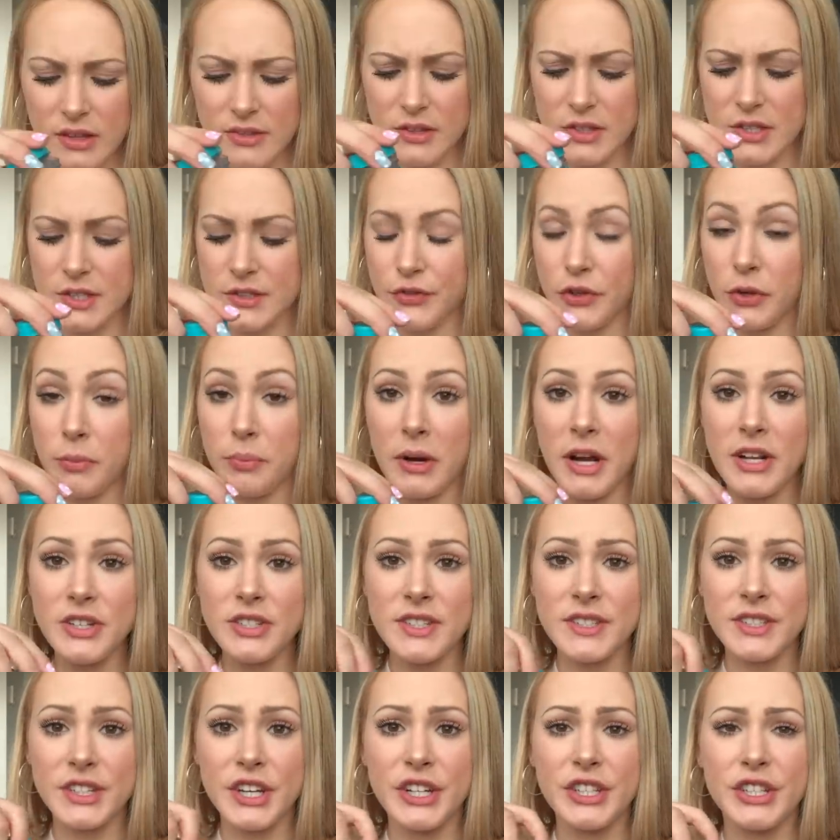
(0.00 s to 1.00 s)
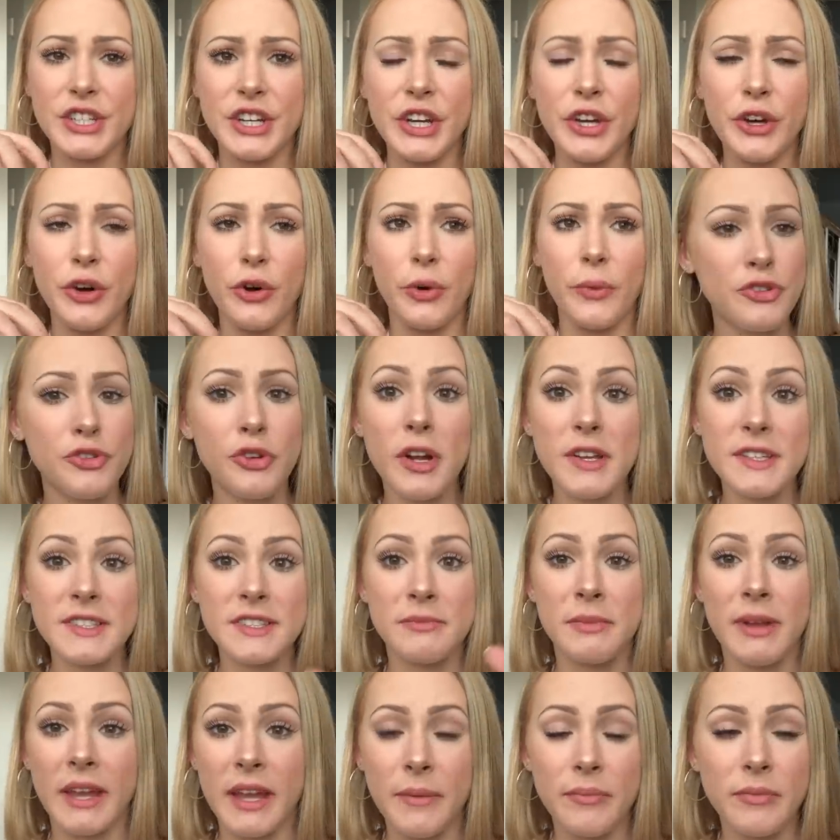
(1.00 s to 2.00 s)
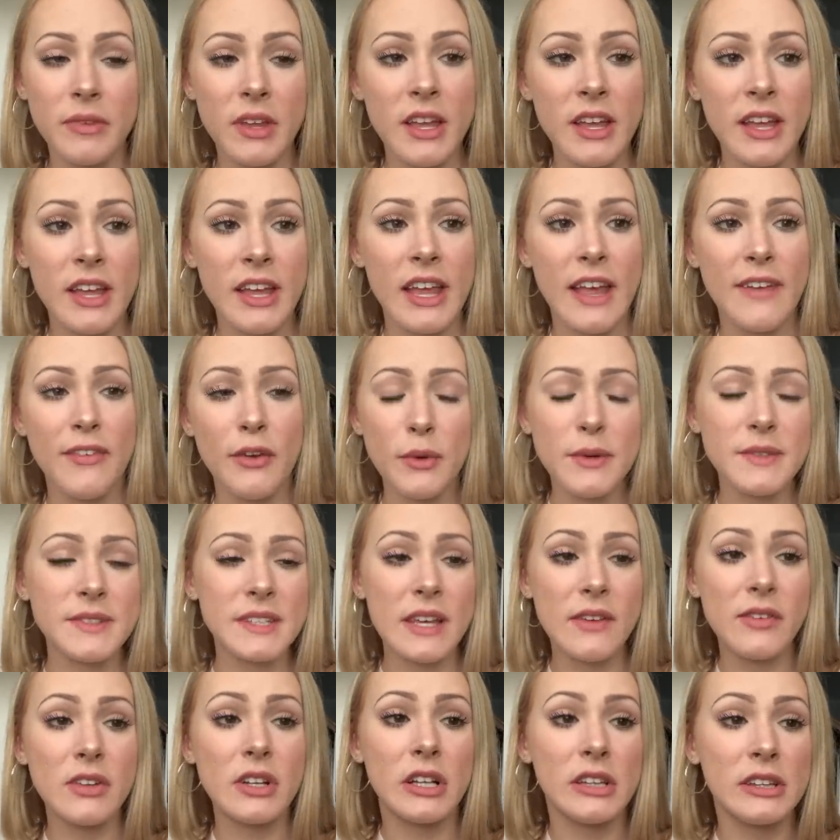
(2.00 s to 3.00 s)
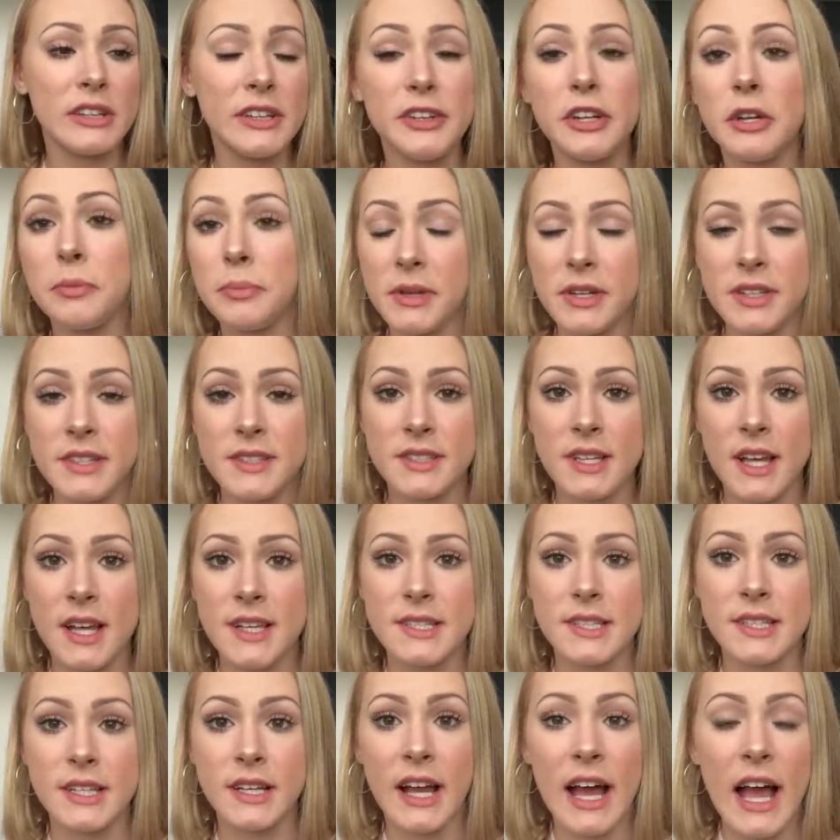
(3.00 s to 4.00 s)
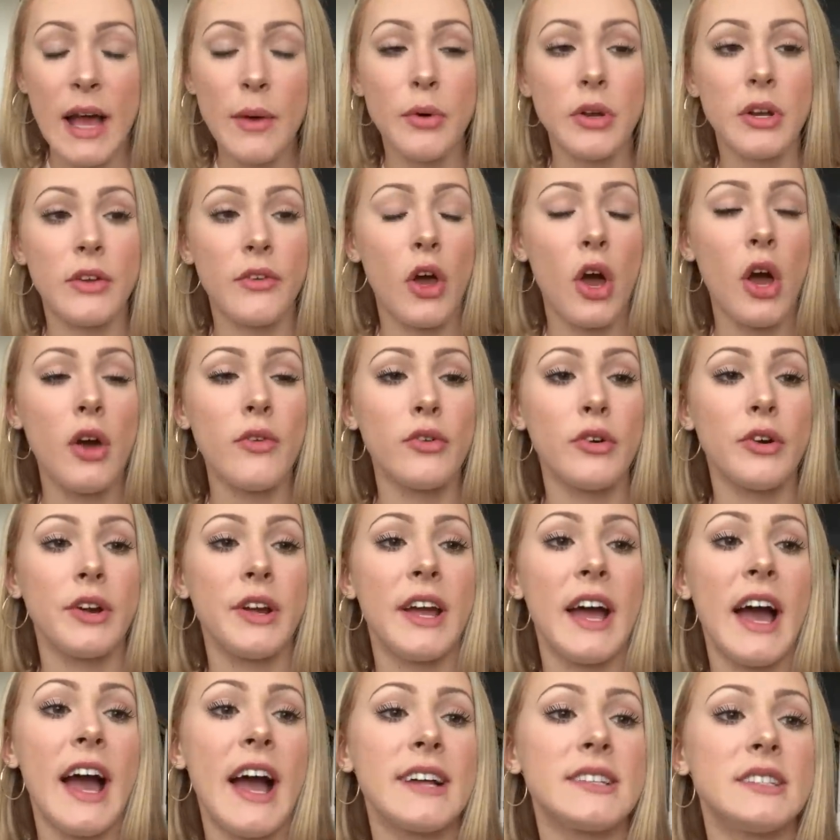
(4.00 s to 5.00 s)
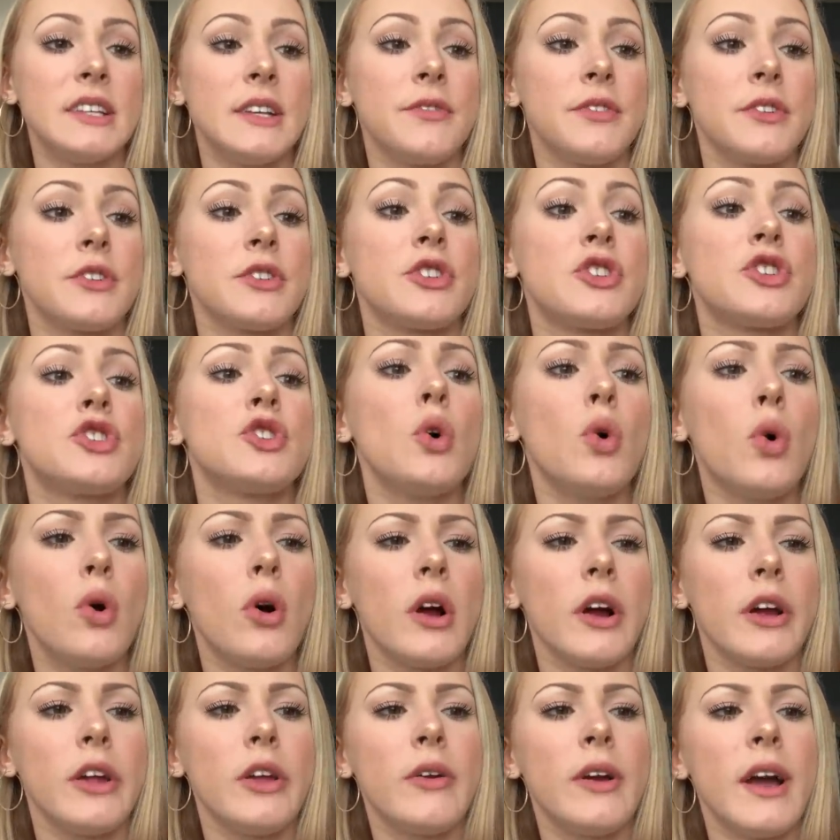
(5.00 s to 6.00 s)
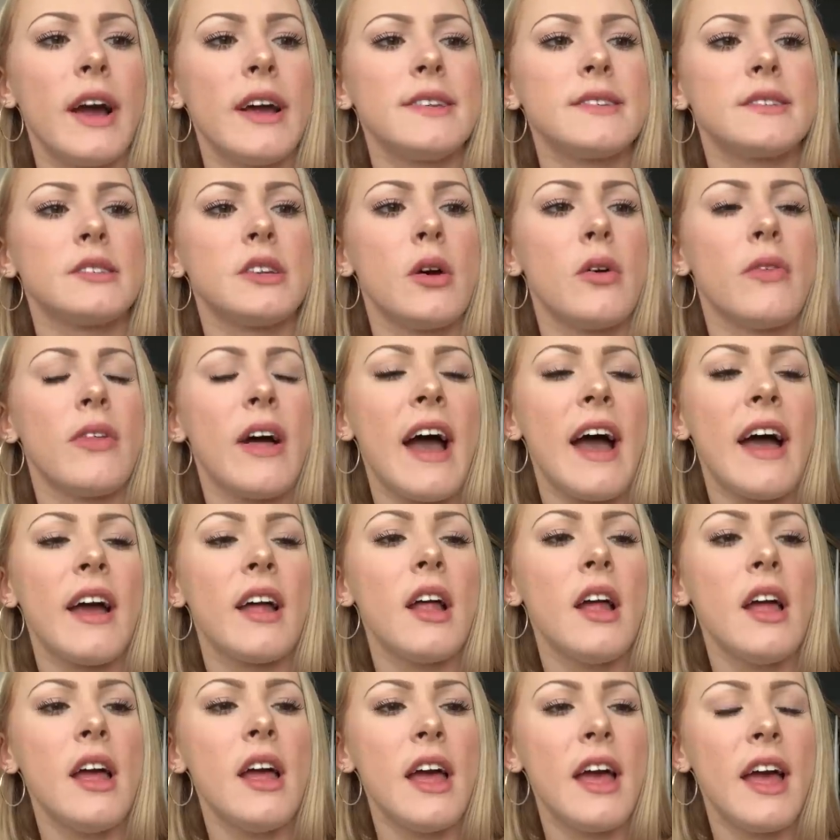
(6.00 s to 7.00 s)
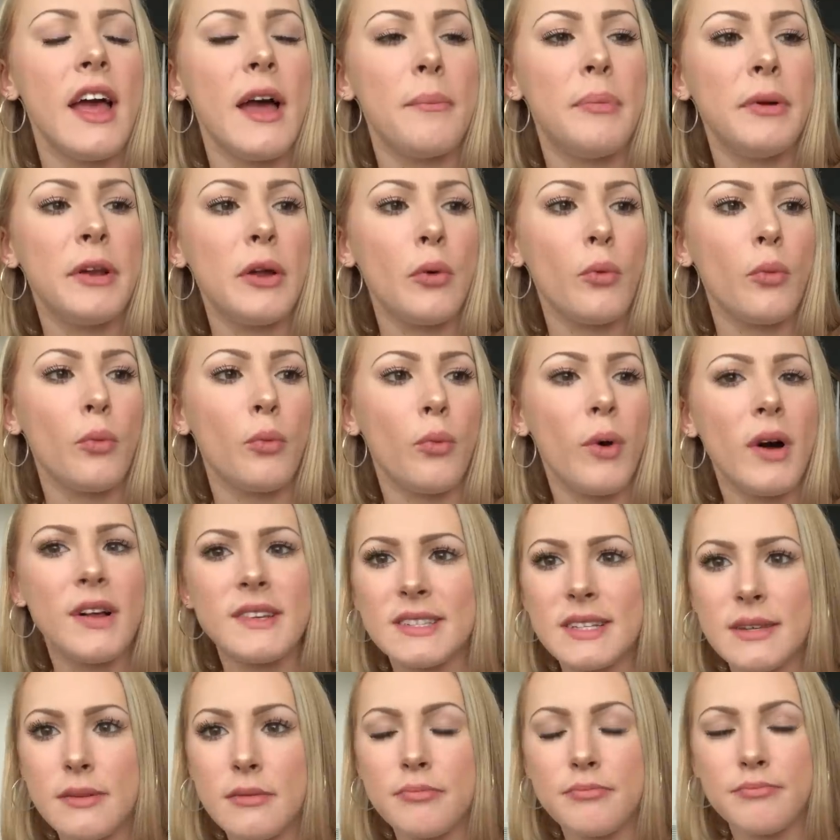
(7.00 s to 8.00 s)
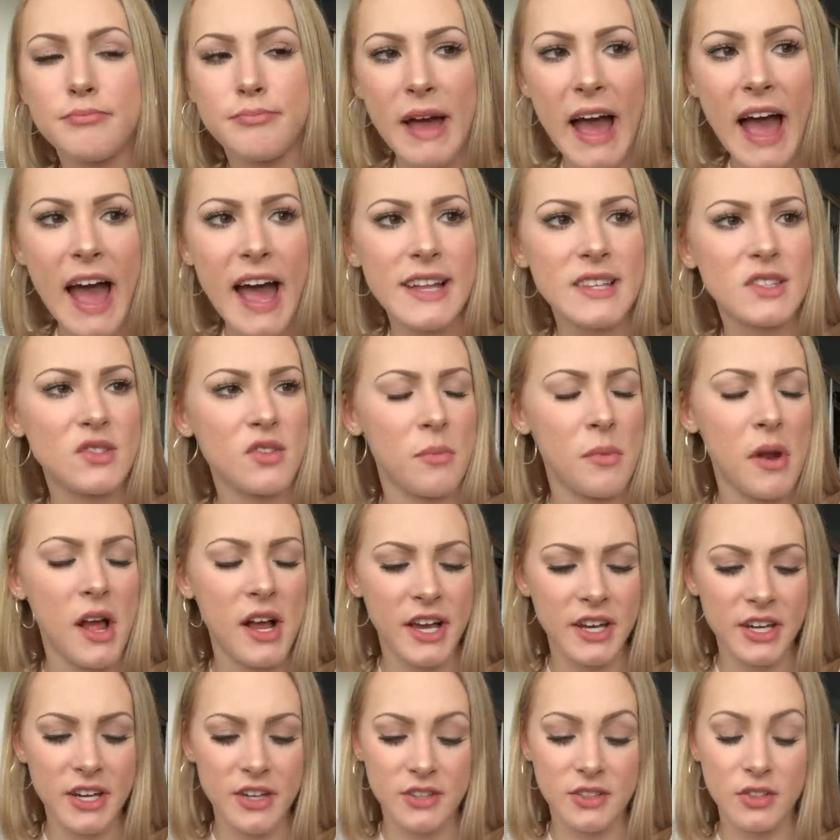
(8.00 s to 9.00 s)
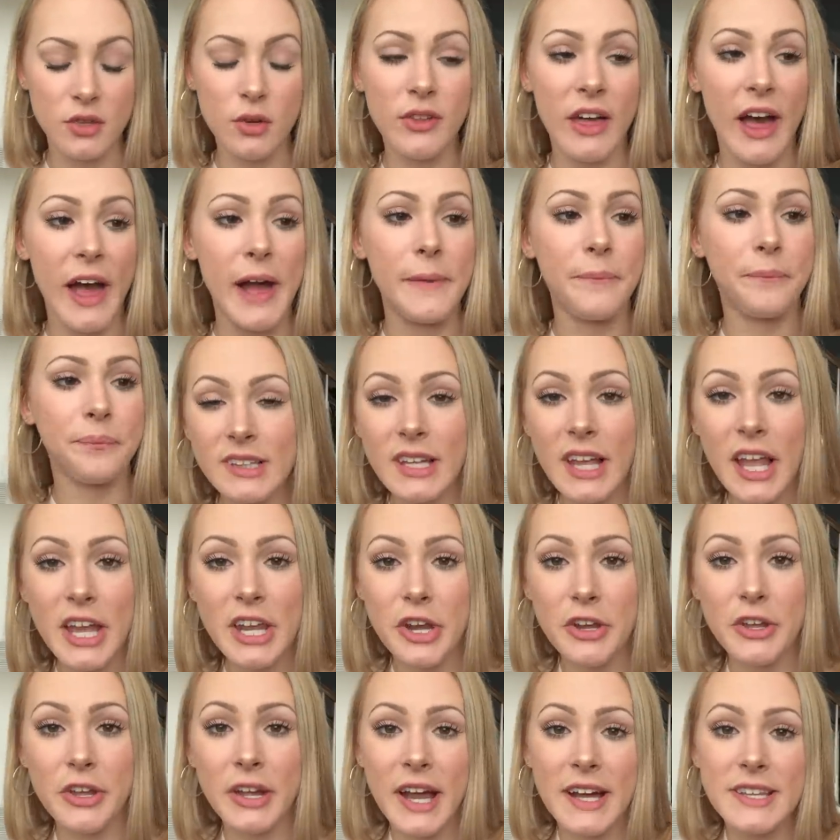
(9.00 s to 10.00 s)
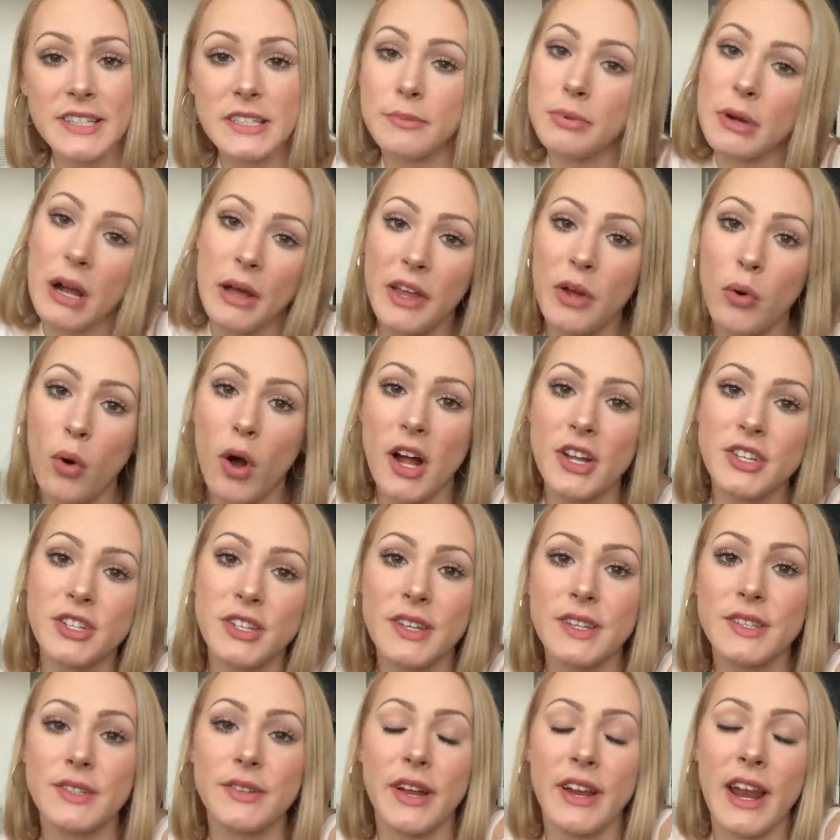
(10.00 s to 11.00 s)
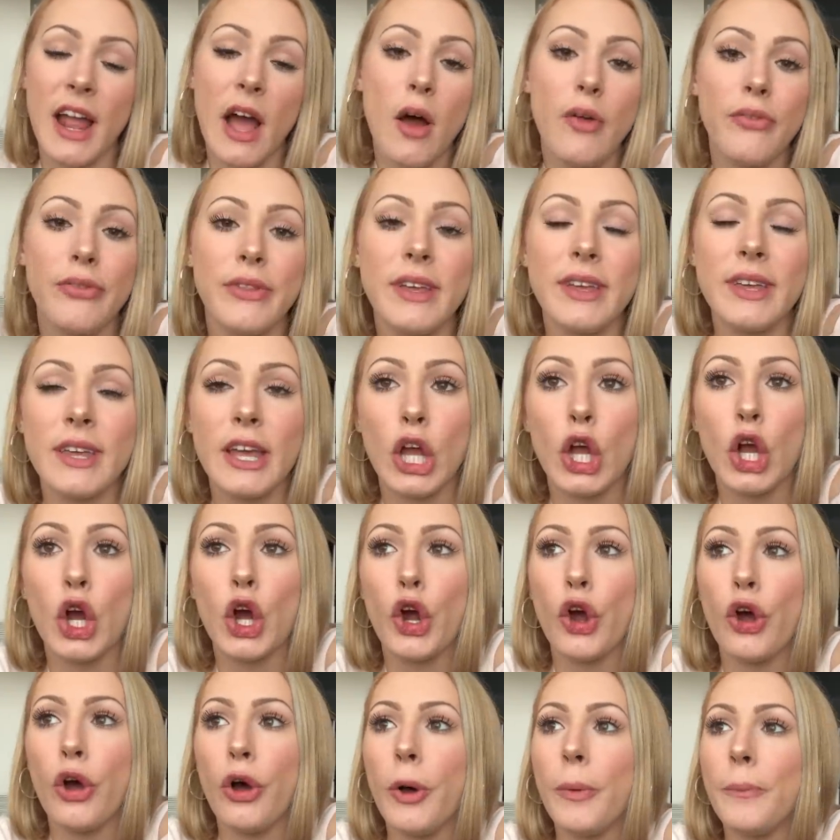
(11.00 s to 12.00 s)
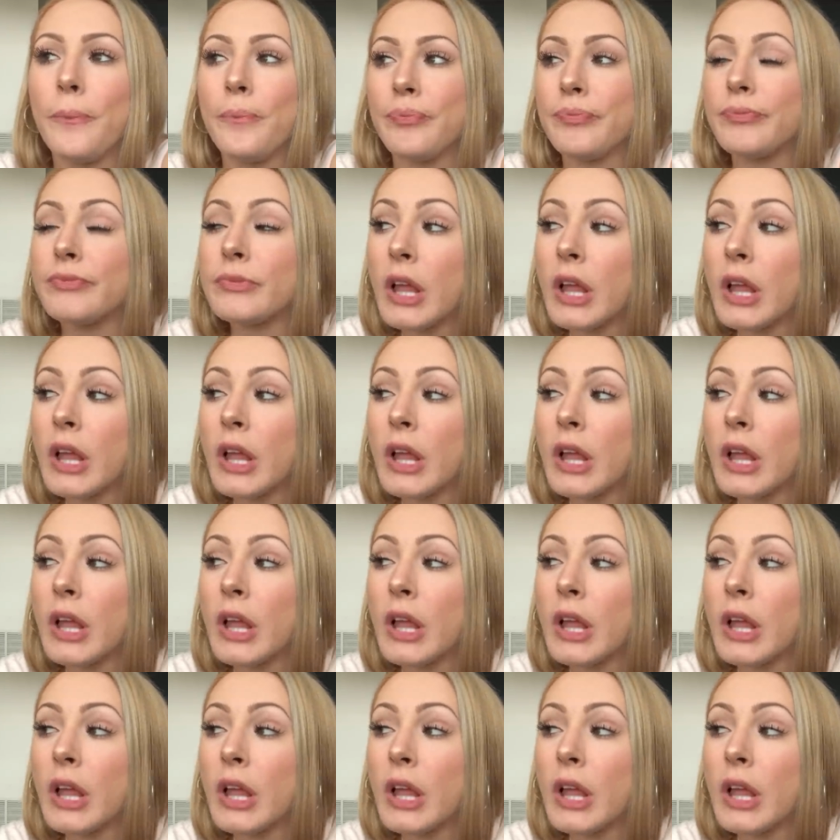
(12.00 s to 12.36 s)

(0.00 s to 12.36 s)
This fruit punch is good too. Trust me, if it was even a little bit disgusting, I would have overreacted for sure. You guys know that. But it wasn't bad, so I'm not gonna do that. I know you guys are probably watching this right now and thinking, girl,